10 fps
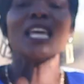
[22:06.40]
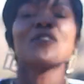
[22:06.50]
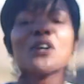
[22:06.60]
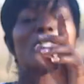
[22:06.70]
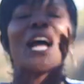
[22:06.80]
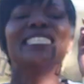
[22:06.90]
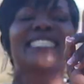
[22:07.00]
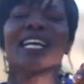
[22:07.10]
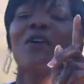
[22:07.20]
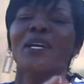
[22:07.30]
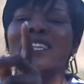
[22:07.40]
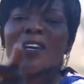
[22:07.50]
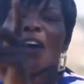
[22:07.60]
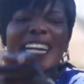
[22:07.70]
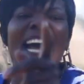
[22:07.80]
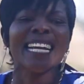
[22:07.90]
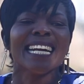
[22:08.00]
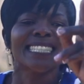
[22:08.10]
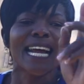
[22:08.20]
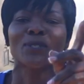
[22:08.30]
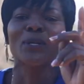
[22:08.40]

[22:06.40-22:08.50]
If you don't deal with your character